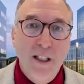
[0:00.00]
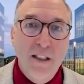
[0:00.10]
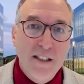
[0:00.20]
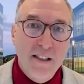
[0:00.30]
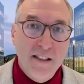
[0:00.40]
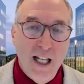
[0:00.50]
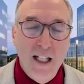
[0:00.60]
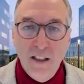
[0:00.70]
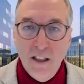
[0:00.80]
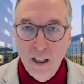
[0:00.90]
at
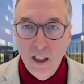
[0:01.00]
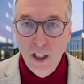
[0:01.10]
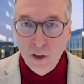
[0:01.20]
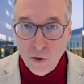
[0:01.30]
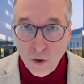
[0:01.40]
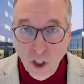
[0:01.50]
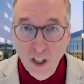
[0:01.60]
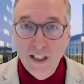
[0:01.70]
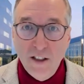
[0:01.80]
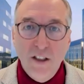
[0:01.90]
StatsCan to
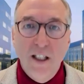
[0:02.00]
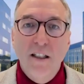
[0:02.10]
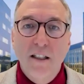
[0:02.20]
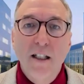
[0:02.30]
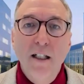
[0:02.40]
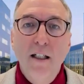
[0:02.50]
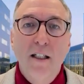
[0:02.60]
collect the data.